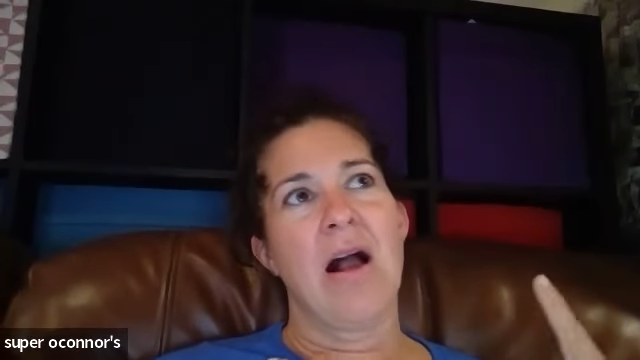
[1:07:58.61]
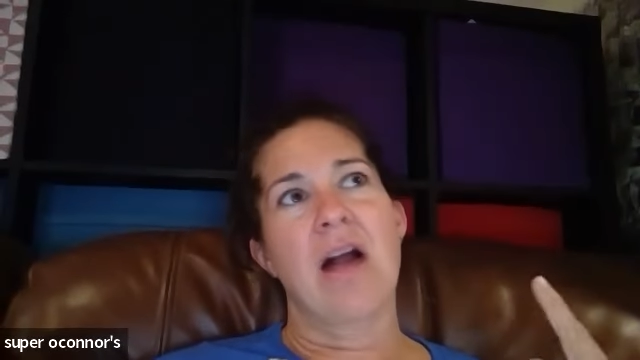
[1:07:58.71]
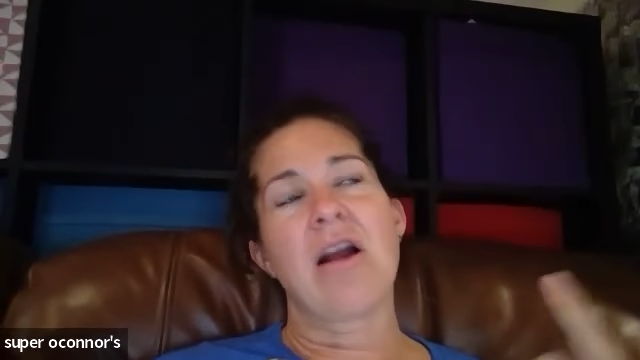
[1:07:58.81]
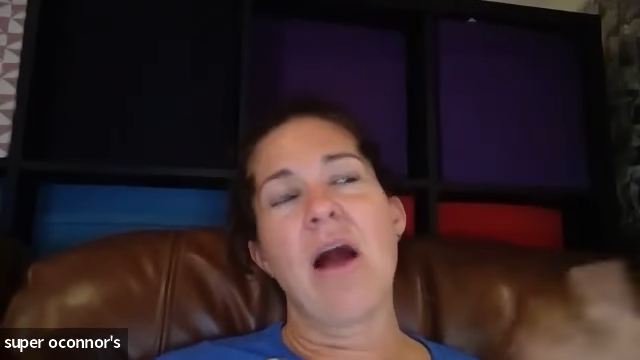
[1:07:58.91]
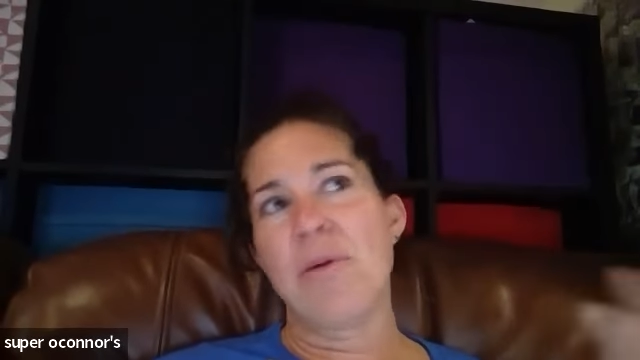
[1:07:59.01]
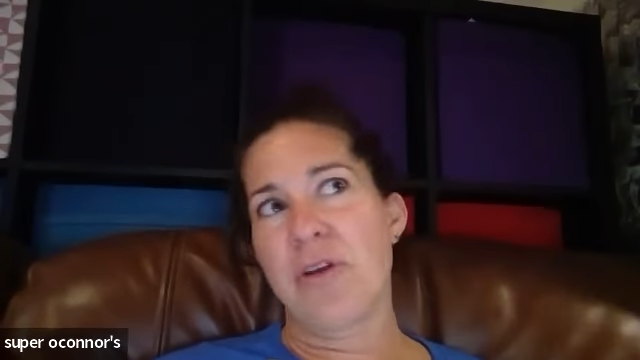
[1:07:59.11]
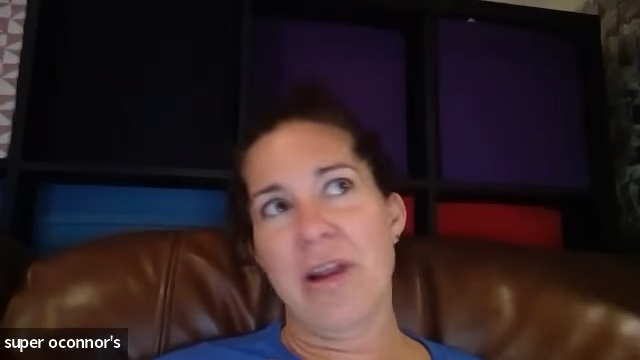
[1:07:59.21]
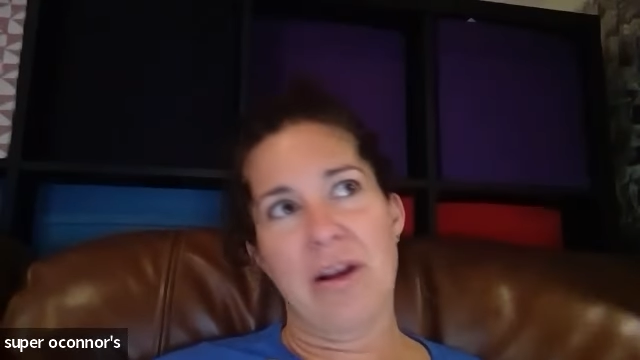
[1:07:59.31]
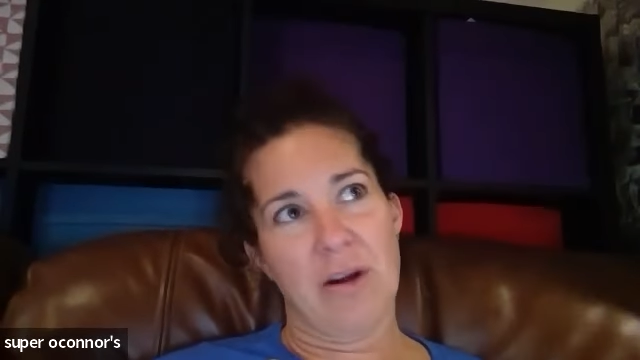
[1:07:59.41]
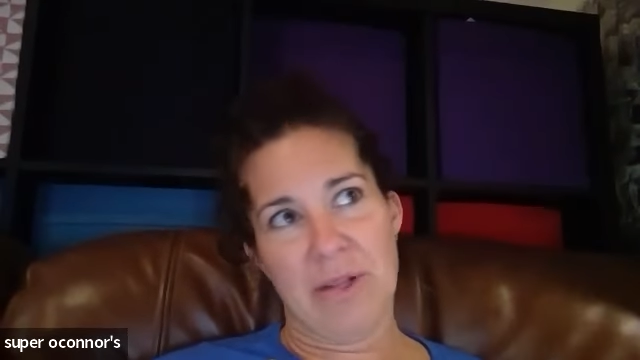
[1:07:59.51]
a couple
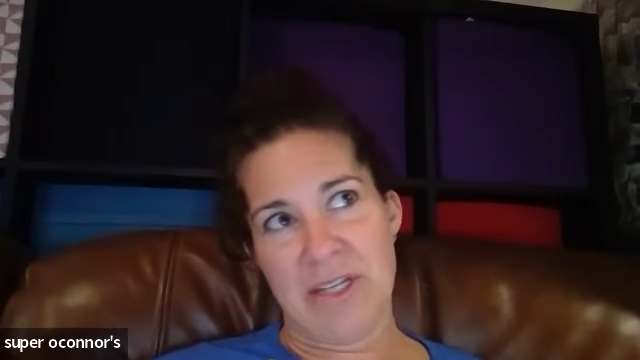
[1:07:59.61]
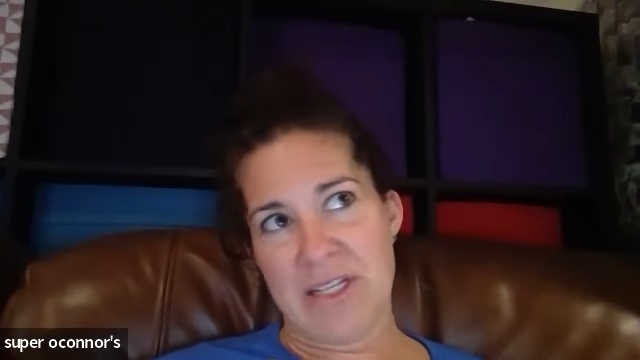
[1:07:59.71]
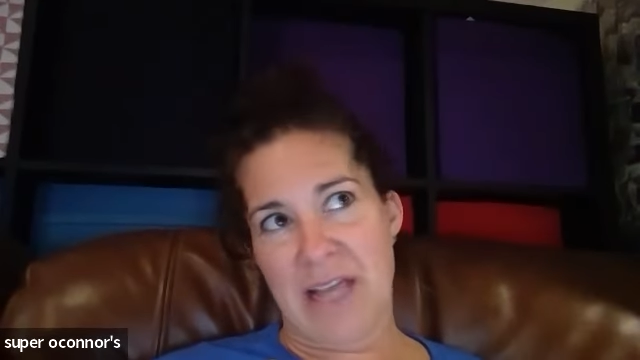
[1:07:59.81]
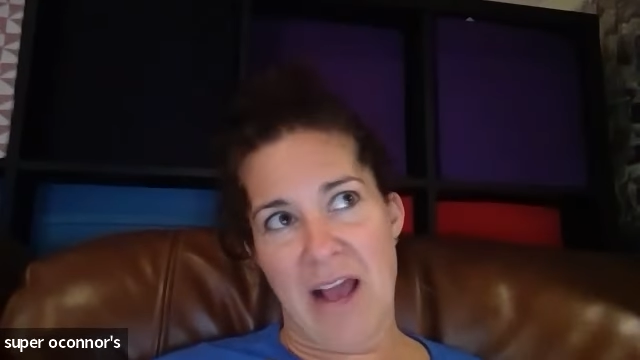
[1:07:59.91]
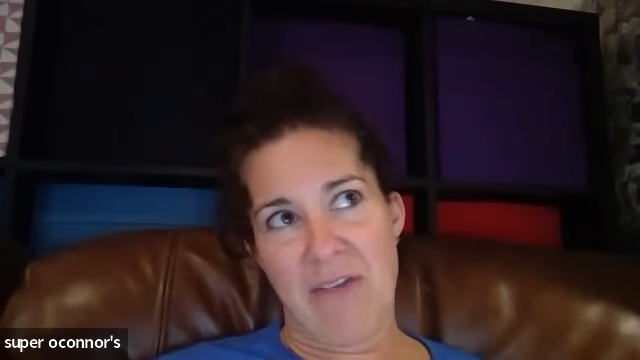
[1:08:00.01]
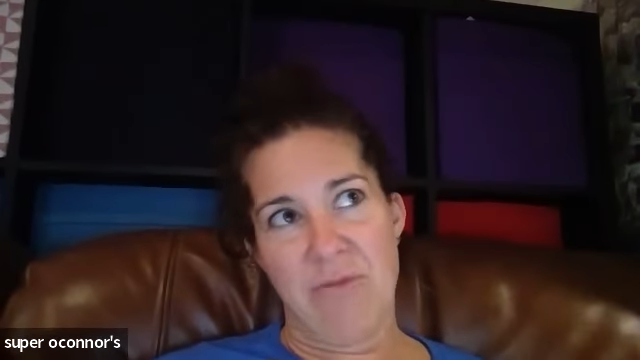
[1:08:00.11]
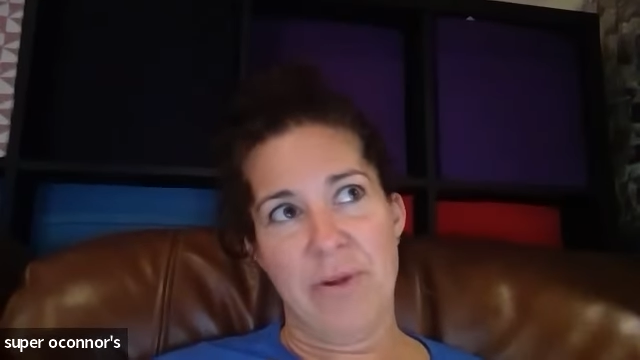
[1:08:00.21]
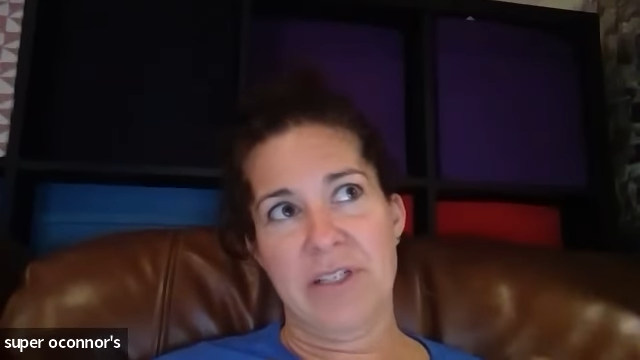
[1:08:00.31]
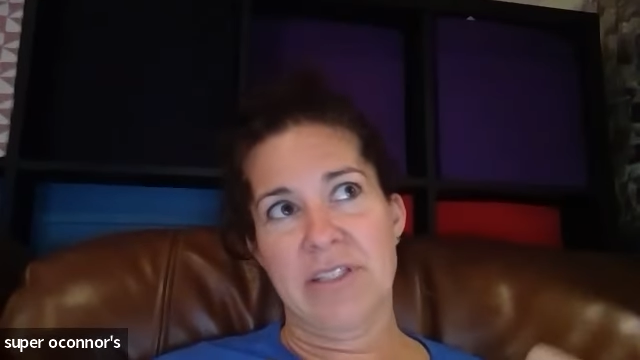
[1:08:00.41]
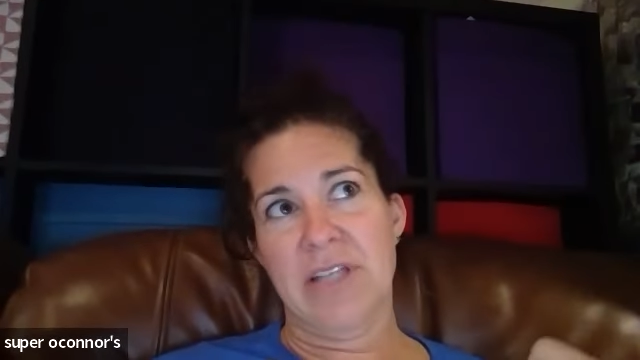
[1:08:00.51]
great herbalists that have
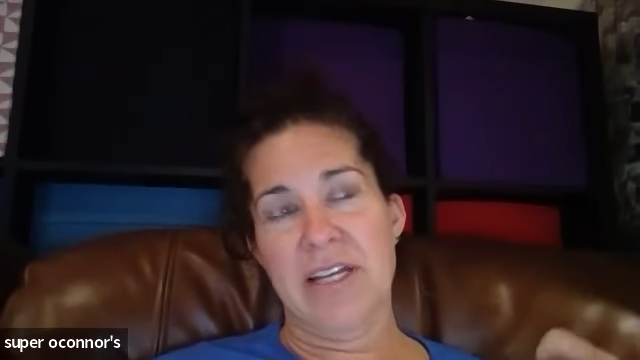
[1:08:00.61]
books uh,